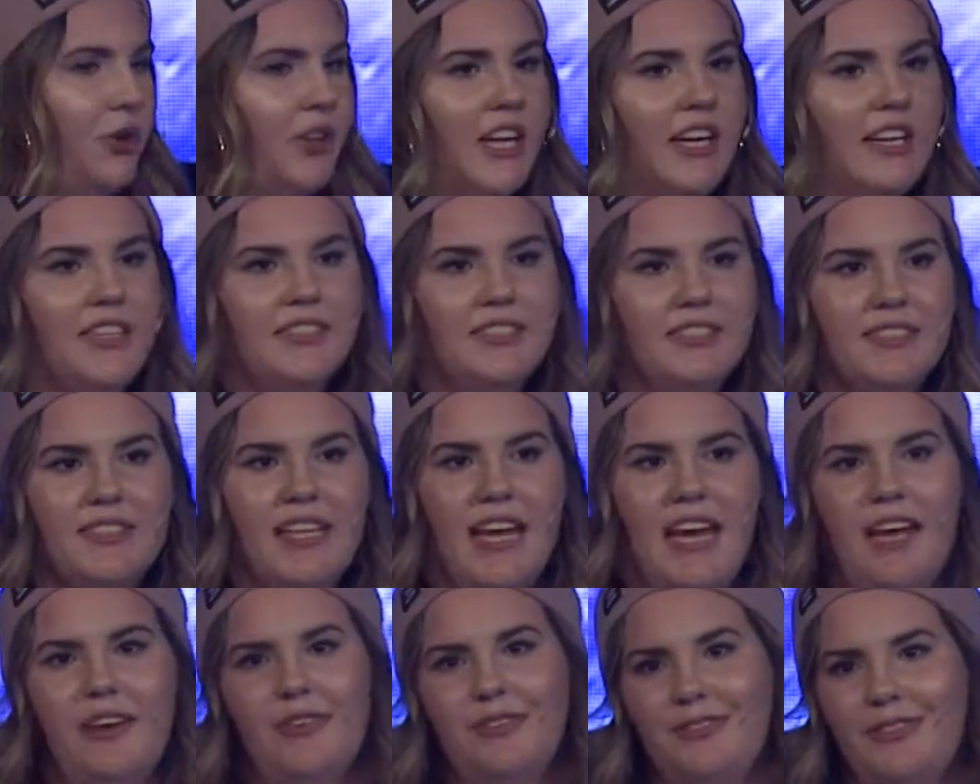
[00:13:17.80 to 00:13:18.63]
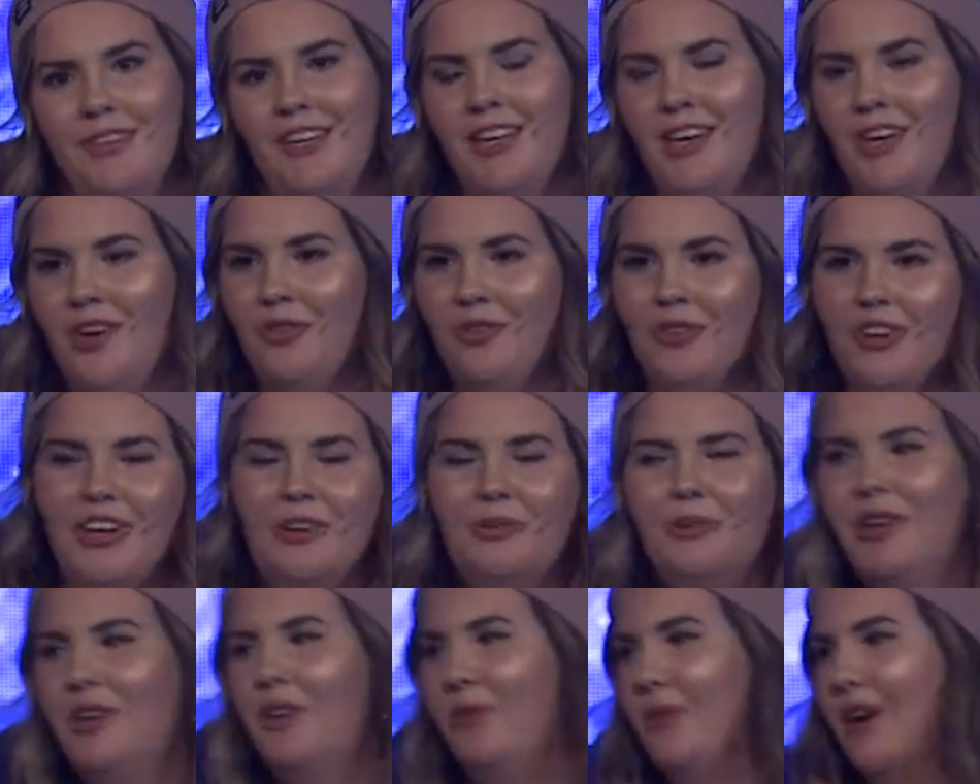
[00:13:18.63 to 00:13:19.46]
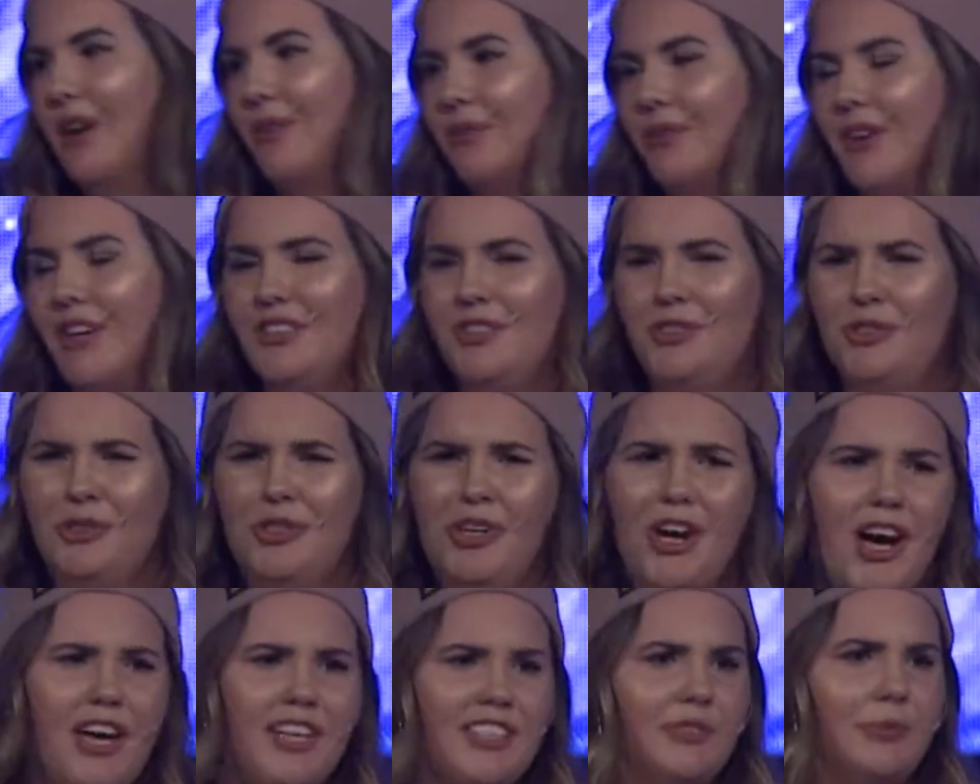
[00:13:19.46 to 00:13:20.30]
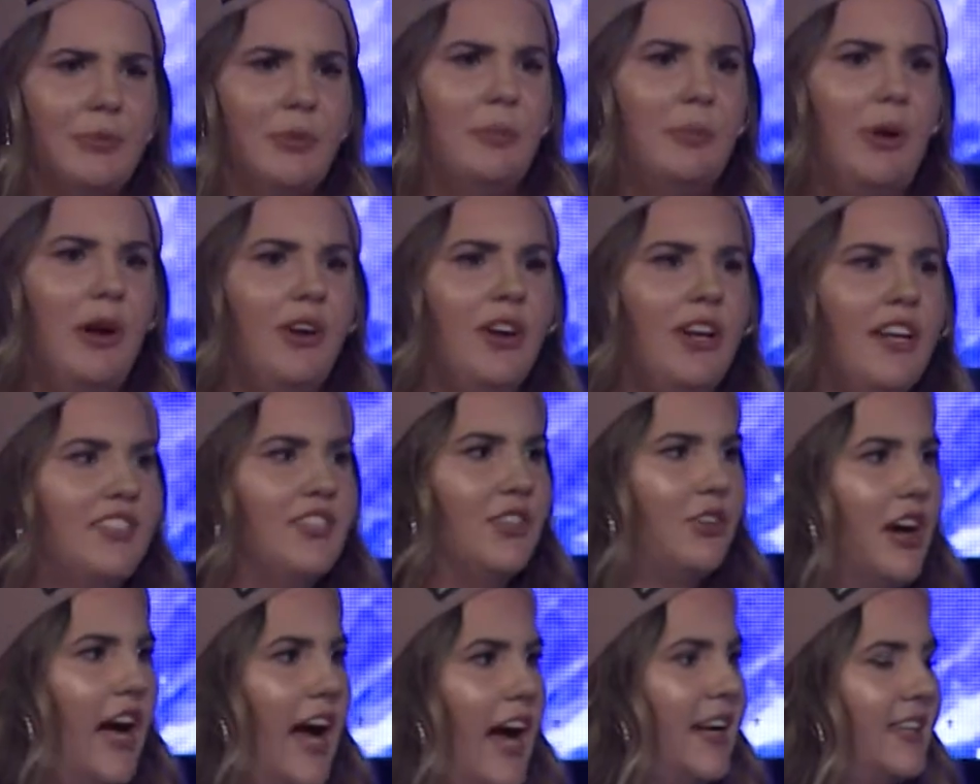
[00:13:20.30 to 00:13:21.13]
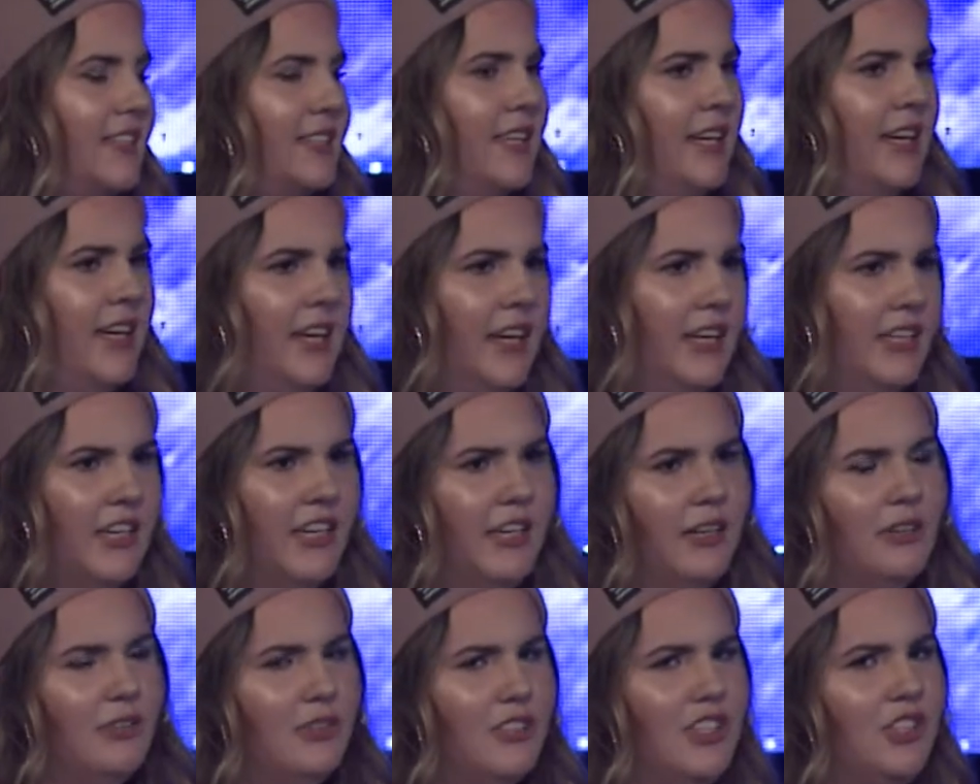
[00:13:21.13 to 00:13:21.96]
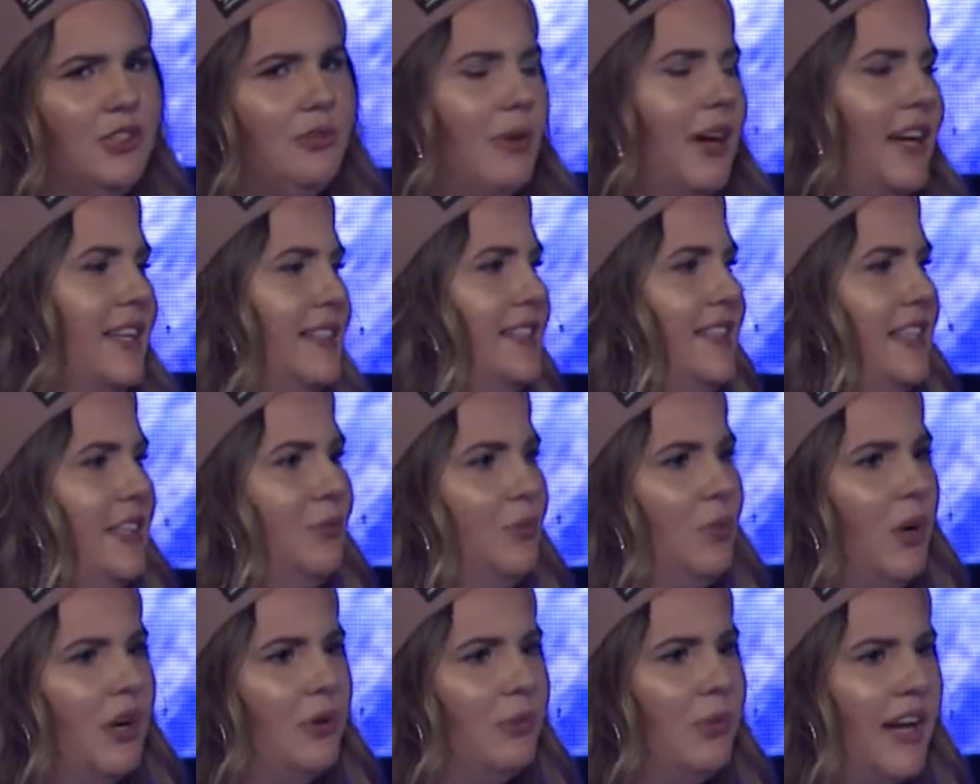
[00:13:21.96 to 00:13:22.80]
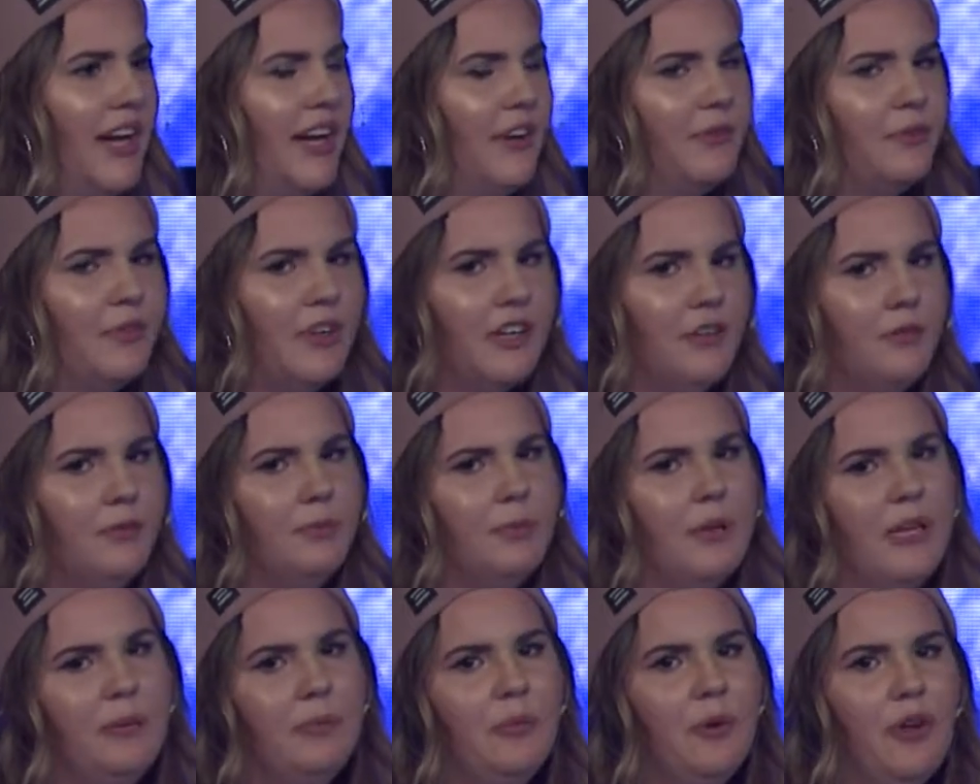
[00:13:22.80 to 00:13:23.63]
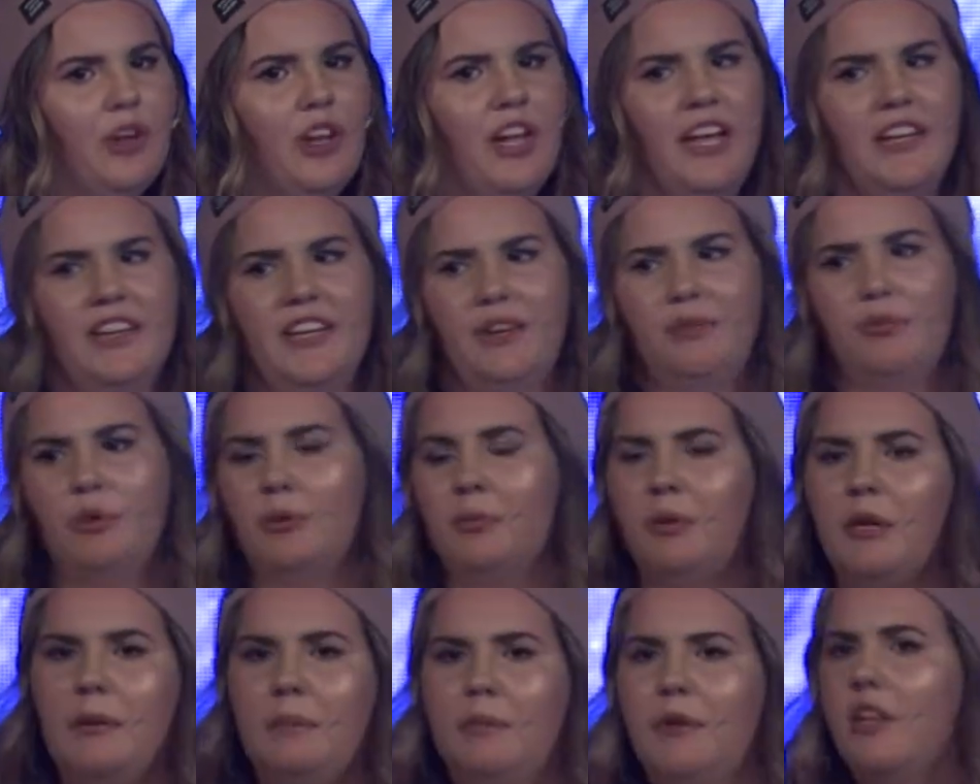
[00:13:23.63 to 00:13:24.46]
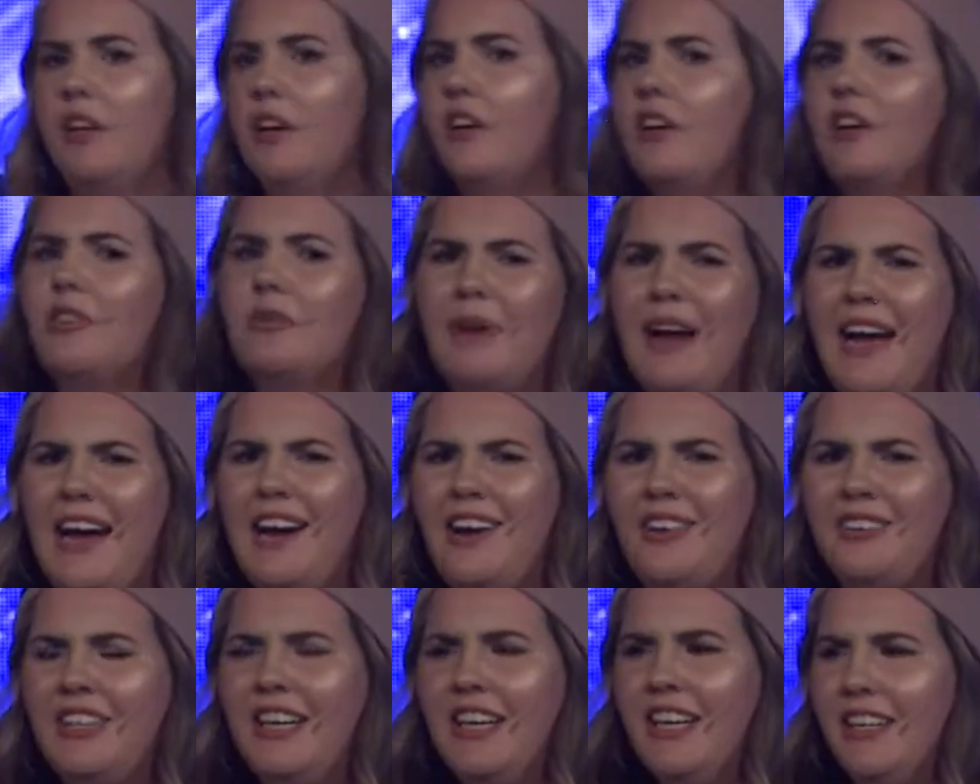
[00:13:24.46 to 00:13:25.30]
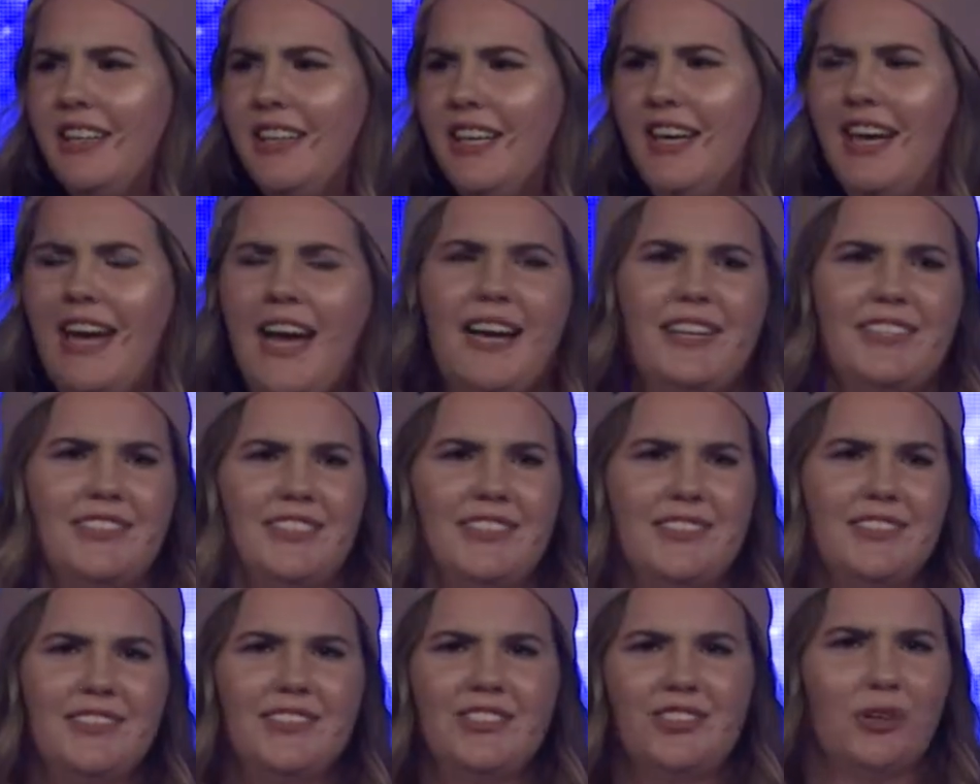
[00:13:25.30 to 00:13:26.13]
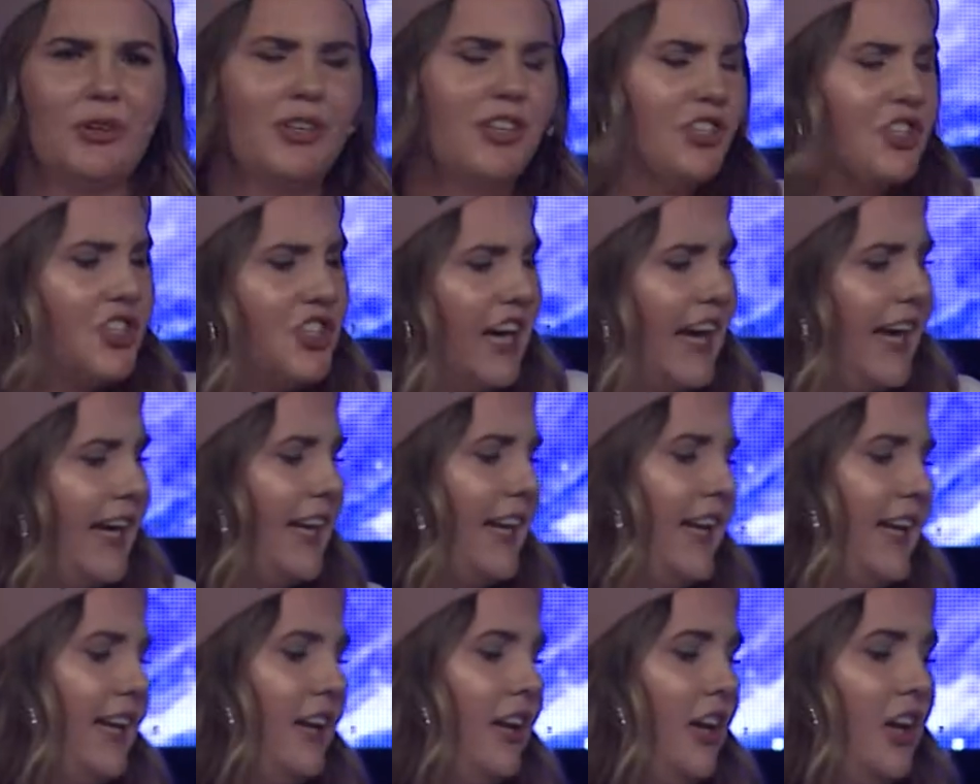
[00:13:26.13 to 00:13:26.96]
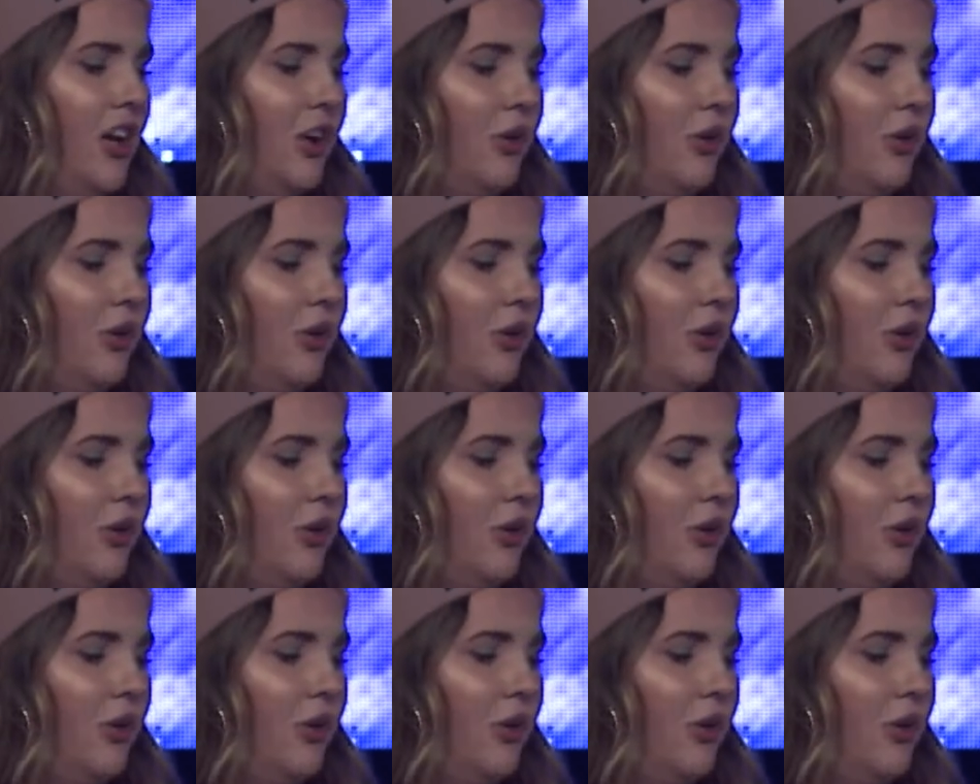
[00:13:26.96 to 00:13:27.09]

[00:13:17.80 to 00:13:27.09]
that it's safe. We don't want friends who gossip about us or act to us in one way in front of people, and then when people are around, they act sort of shady.